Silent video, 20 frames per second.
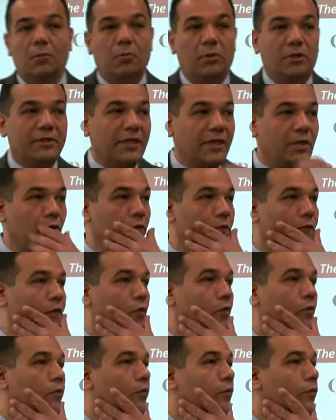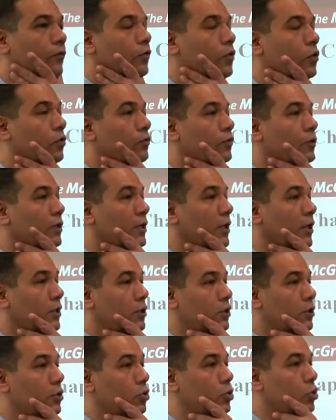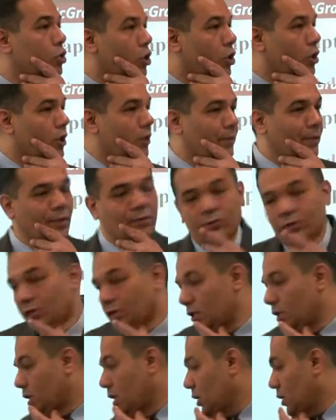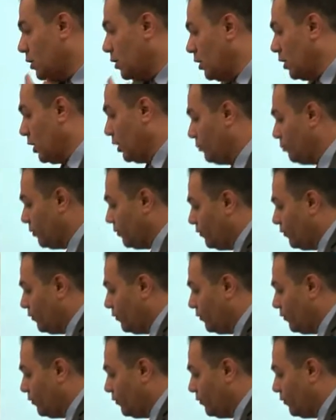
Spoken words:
but I know few did not talk about it. And